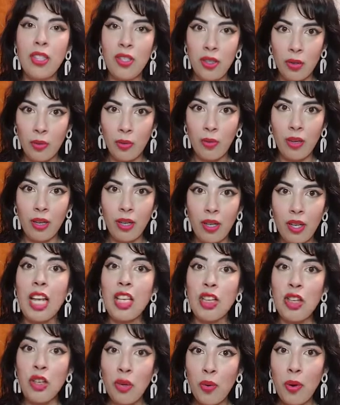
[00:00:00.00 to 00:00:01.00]
sure that
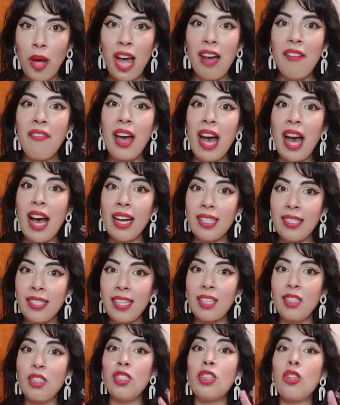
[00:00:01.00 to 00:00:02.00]
you have
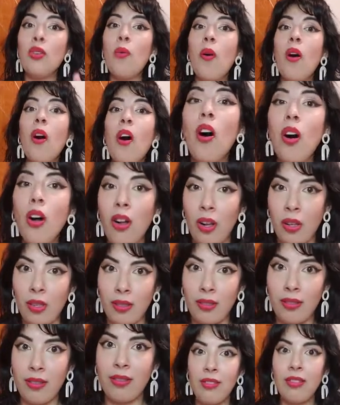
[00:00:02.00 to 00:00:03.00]
access to
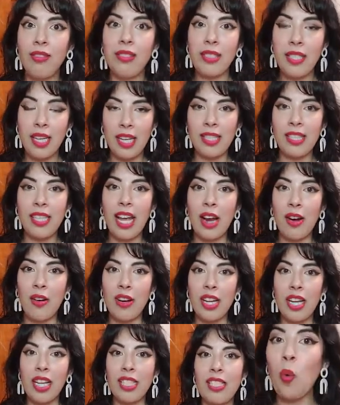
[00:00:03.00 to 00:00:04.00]
all desk
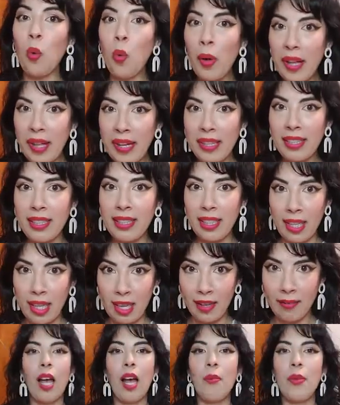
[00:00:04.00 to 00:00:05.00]
areas
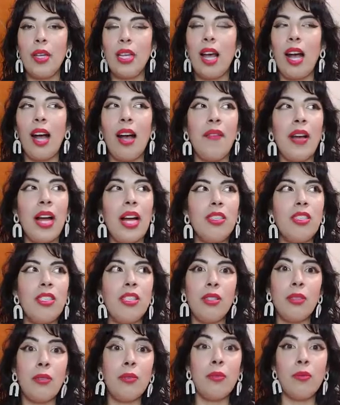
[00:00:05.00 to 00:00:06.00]
quickly. I mean, I've had
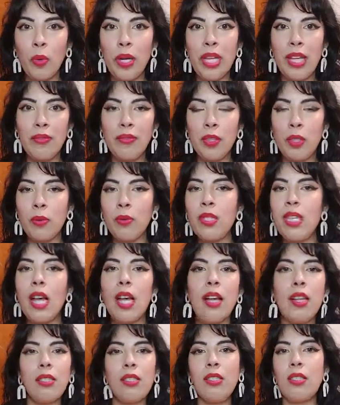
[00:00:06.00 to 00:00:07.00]
to weave through
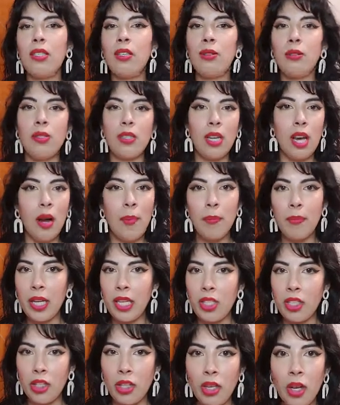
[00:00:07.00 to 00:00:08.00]
desks to stop
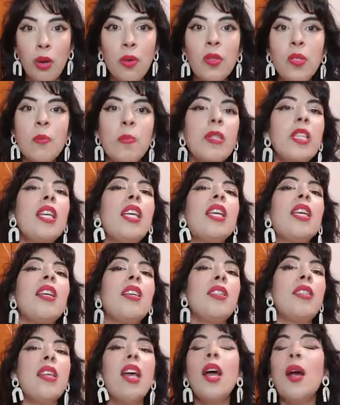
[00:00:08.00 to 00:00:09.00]
major
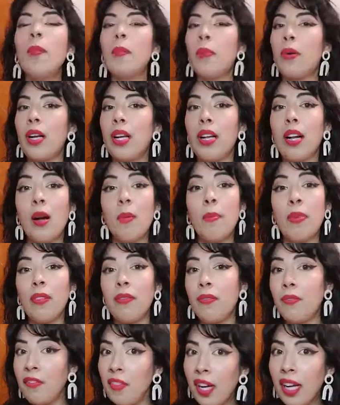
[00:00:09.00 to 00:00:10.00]
nosebleeds, break up a
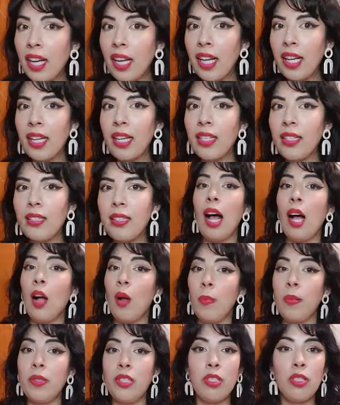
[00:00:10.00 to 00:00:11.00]
fight,
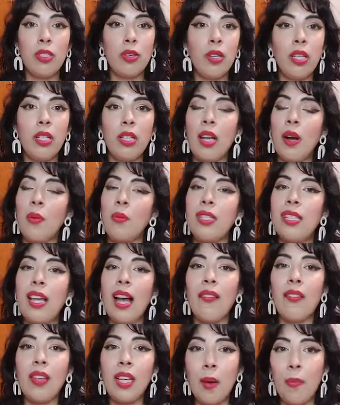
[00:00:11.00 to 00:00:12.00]
help a student that was
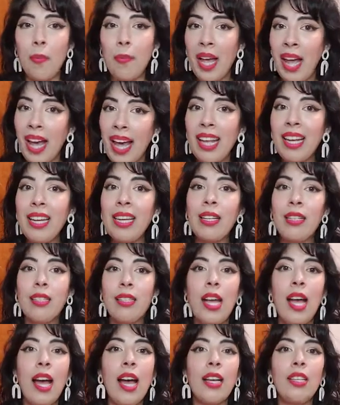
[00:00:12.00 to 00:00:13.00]
having a panic
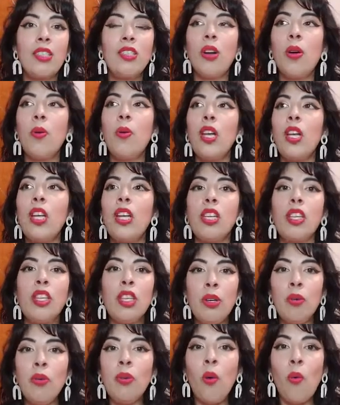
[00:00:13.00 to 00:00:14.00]
attack. So
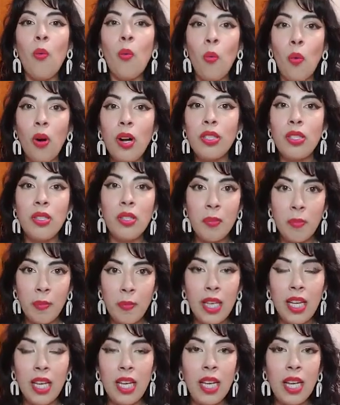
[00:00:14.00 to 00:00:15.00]
you don't want to
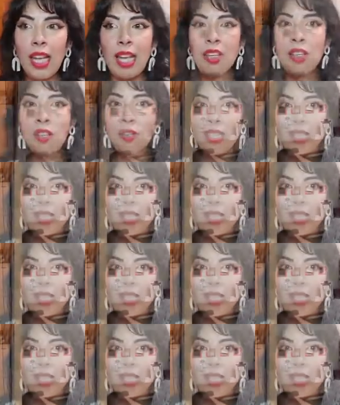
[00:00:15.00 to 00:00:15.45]
be in your